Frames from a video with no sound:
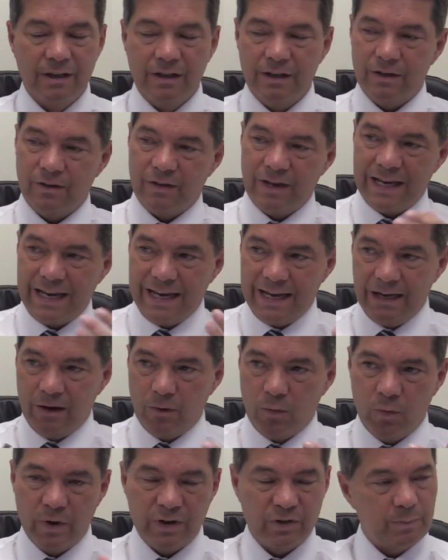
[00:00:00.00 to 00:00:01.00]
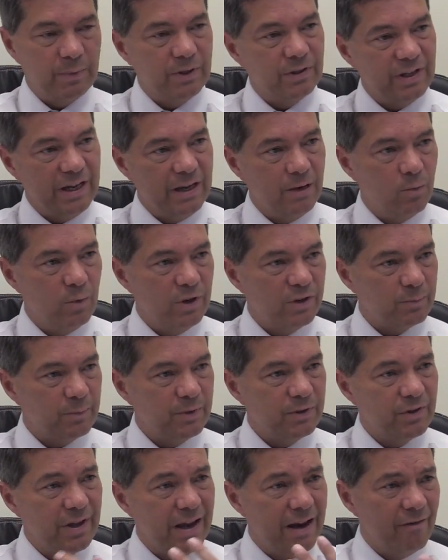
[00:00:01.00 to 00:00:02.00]
you know, they hear little whispers here,
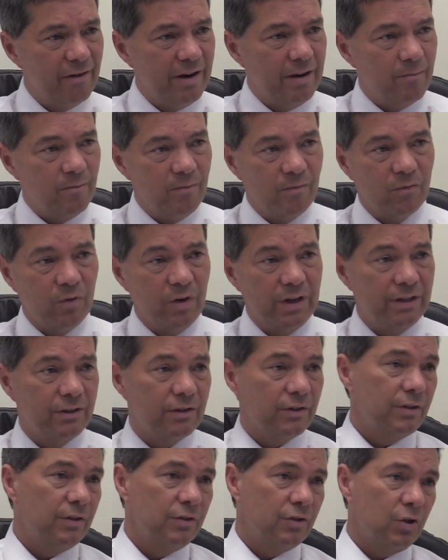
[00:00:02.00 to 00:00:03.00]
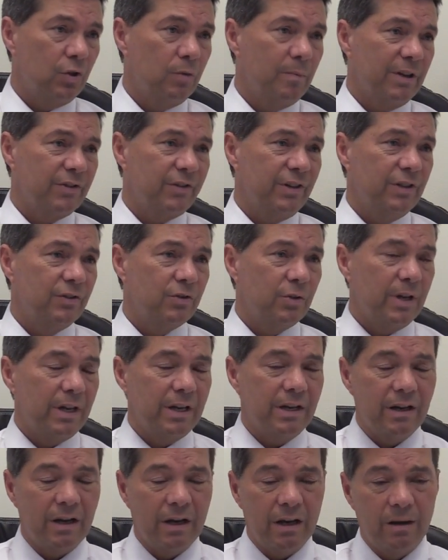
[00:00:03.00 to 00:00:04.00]
whispers there, and then read too much into
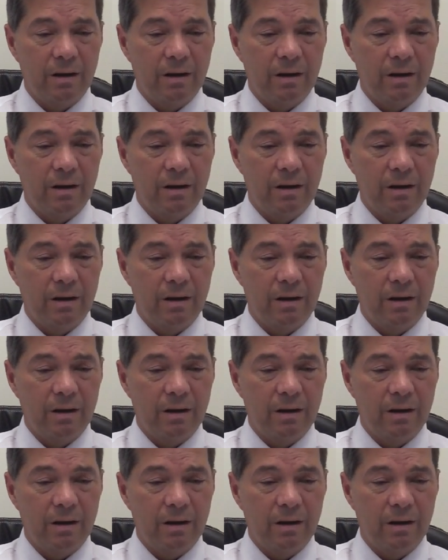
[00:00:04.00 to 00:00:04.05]
it.